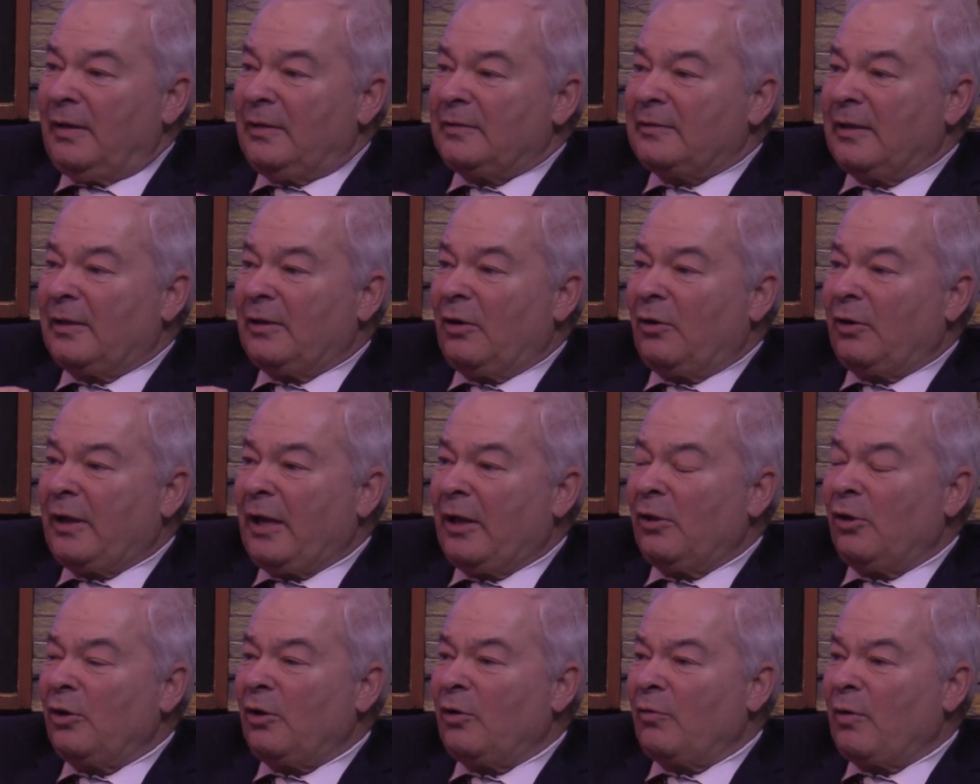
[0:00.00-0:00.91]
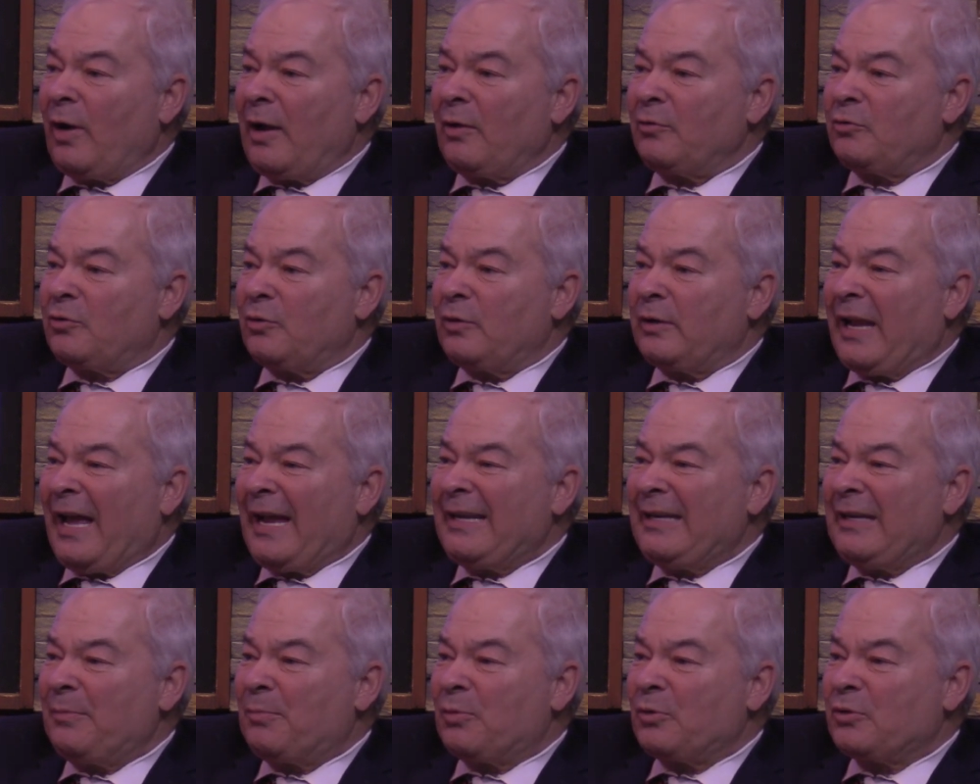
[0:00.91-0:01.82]
He said, okay, look around you.
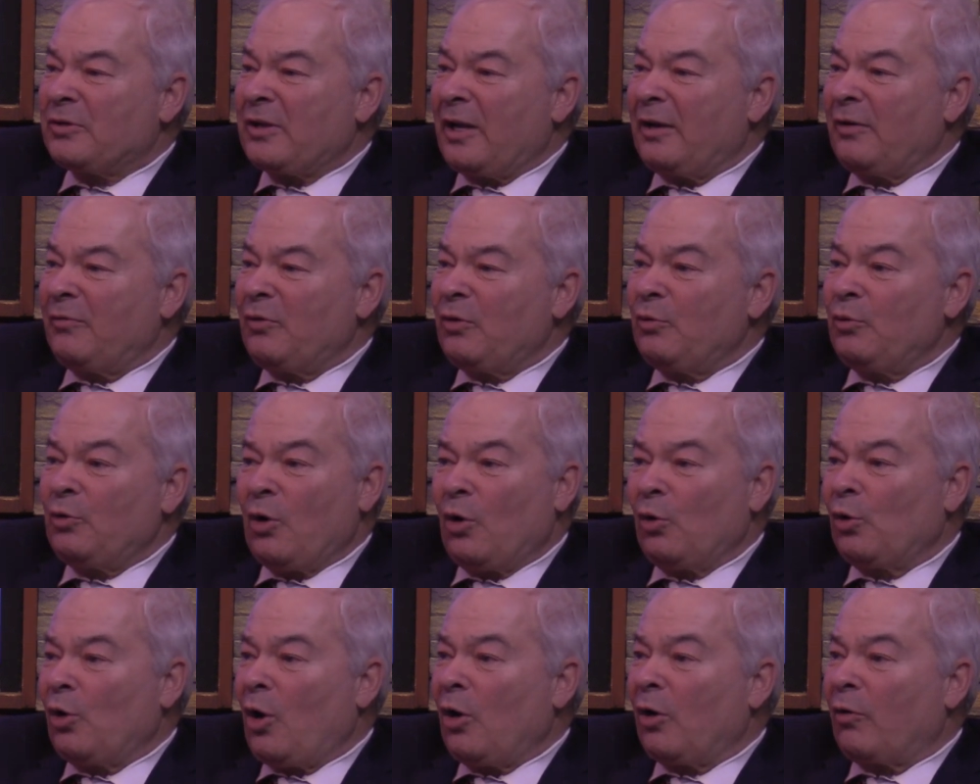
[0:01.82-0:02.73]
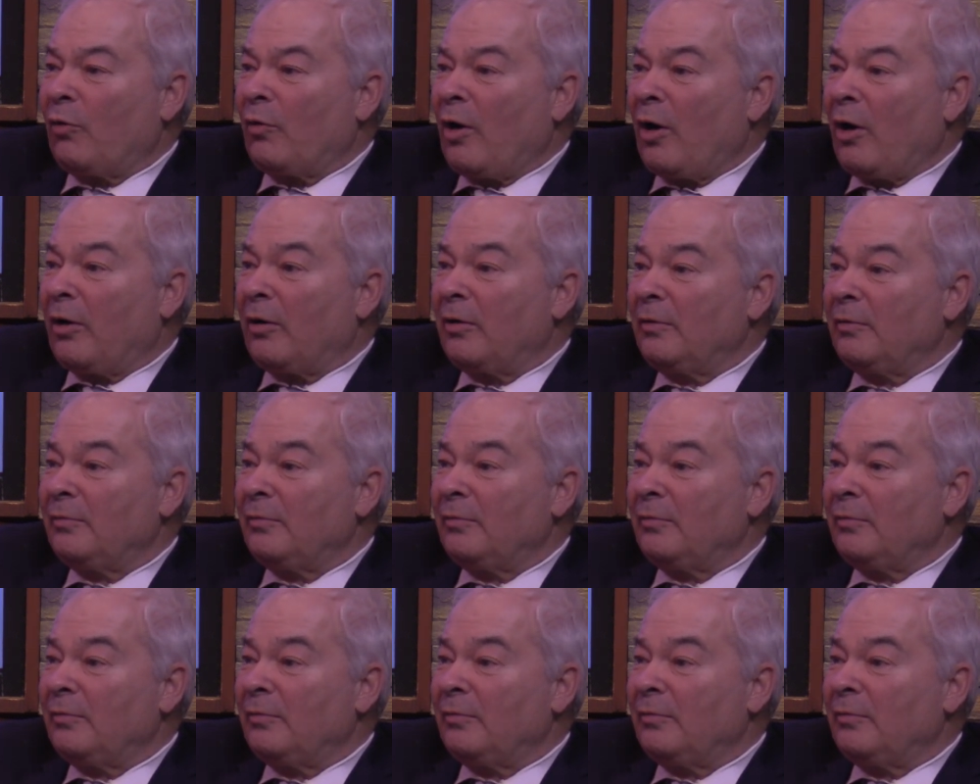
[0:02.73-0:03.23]
90% of you no longer are.